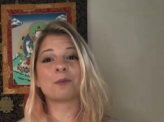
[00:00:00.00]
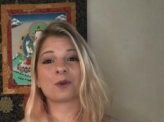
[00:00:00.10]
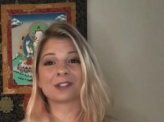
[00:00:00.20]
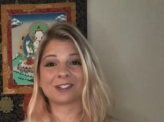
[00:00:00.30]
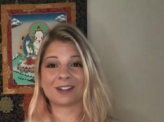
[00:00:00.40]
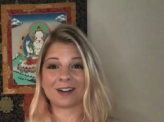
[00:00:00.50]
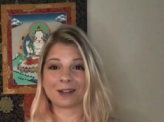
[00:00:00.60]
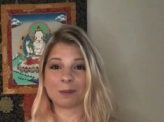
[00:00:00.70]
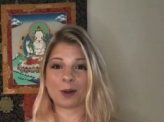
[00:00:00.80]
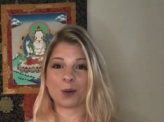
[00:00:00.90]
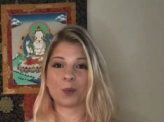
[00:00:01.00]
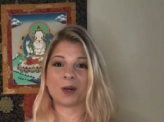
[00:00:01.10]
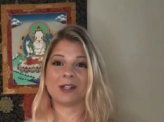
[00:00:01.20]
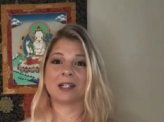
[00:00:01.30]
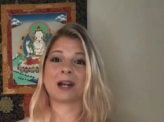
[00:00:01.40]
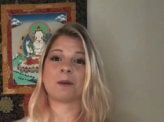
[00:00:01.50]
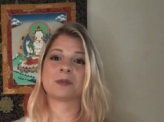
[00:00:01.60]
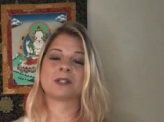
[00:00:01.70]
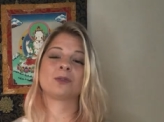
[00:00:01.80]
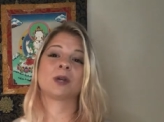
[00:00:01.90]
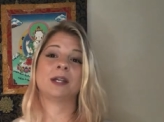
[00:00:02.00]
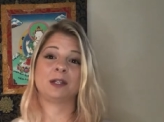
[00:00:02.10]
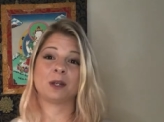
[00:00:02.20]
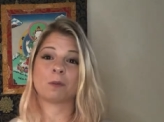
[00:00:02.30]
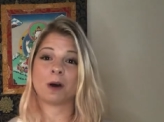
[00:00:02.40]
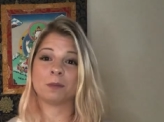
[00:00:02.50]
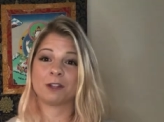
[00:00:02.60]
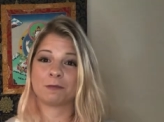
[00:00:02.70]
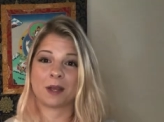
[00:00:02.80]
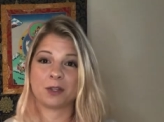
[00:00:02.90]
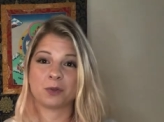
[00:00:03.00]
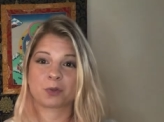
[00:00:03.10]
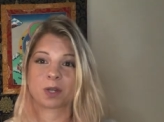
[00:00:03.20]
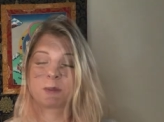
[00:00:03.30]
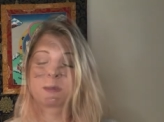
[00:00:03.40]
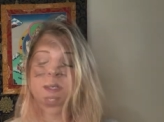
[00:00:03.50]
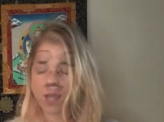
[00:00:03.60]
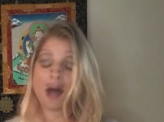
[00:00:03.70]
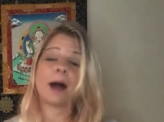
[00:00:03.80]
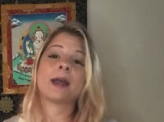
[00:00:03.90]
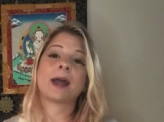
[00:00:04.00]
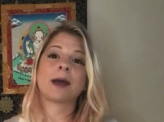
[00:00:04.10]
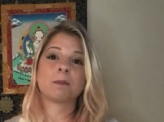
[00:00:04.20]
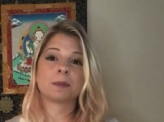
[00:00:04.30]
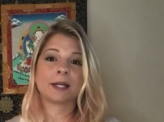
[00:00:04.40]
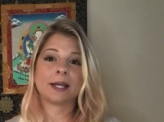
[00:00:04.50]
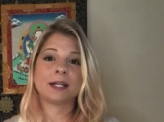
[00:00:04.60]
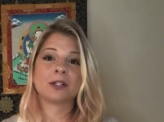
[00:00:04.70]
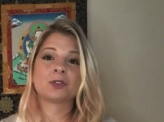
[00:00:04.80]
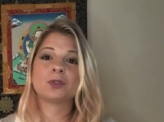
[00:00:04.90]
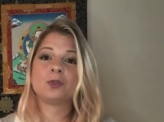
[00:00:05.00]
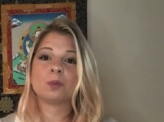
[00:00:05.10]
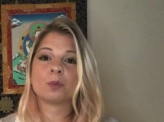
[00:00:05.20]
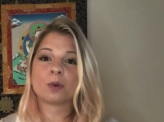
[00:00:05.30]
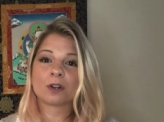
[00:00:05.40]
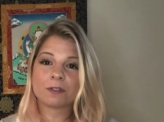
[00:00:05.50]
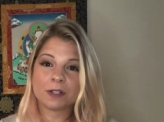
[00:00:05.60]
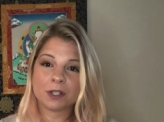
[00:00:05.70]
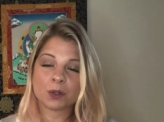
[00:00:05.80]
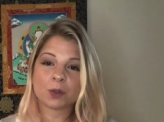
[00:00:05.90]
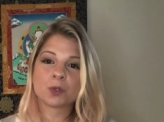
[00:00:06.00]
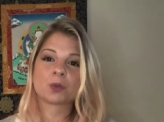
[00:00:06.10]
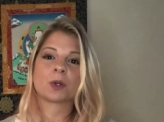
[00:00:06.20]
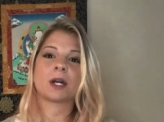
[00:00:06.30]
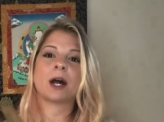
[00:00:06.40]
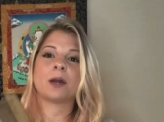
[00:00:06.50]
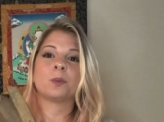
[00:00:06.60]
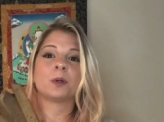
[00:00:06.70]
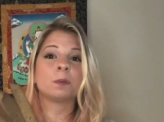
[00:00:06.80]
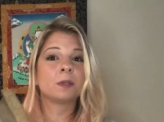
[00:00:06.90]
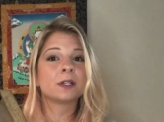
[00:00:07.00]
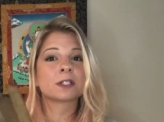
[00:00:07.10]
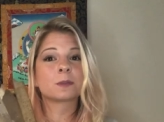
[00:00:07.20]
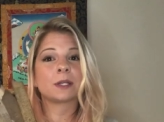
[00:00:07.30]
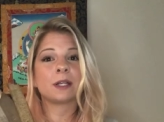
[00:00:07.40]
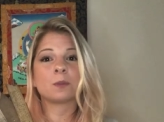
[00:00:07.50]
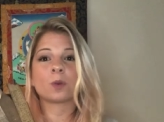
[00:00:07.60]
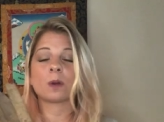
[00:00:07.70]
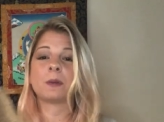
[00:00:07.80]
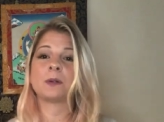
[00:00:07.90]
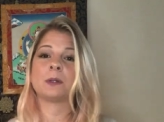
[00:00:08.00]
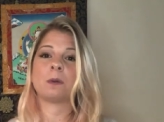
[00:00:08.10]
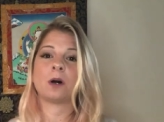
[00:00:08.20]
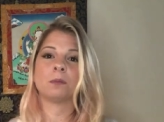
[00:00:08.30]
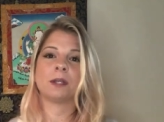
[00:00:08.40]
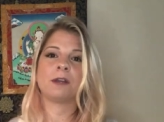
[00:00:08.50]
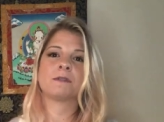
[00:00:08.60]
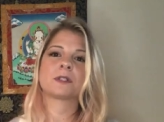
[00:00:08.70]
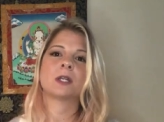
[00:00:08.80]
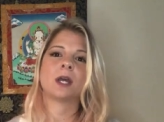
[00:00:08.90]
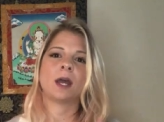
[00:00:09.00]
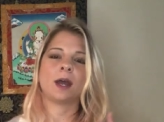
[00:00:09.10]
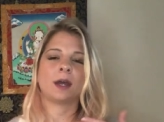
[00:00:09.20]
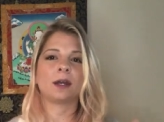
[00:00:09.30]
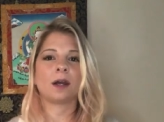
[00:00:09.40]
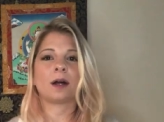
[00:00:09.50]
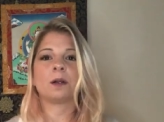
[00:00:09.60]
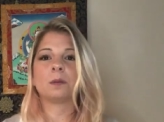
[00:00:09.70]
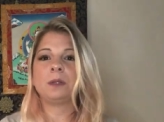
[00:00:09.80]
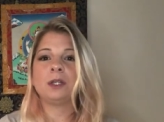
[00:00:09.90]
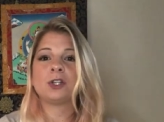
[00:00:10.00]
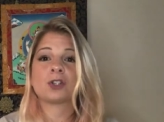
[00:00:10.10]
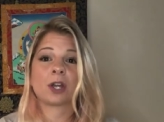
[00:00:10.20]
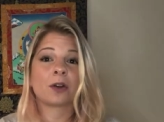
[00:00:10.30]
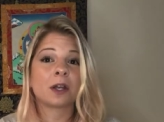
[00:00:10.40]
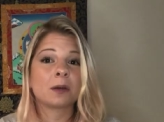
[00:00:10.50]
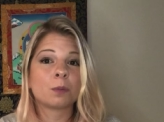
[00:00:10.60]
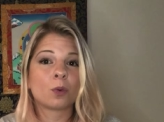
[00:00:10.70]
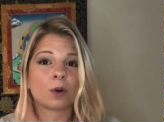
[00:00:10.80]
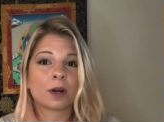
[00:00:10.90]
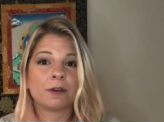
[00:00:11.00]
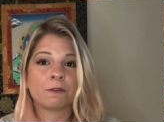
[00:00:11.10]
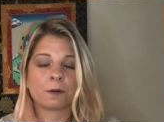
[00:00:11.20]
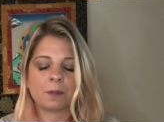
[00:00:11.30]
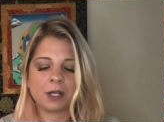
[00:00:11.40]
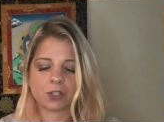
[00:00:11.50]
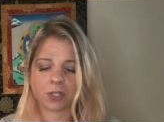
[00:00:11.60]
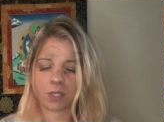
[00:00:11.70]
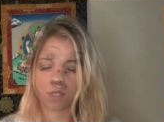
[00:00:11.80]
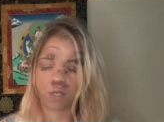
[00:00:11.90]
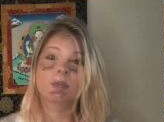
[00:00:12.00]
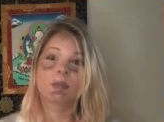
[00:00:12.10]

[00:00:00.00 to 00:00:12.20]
more to talk about when it comes to Indian palm leaf manuscripts. I am planning to do more videos where I will be explaining more about the palm leaves, and I'll be sharing more information,